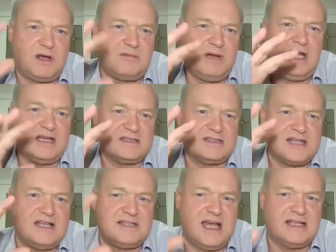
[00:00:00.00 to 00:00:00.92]
But really it's
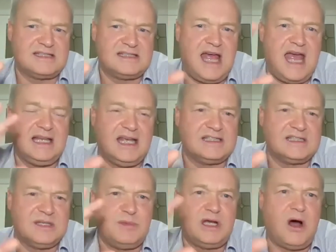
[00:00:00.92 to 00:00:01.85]
as that stand
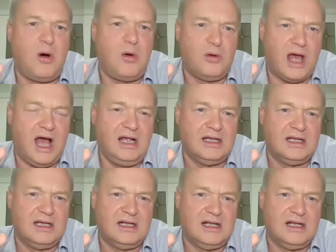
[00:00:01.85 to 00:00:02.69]
gets a bit older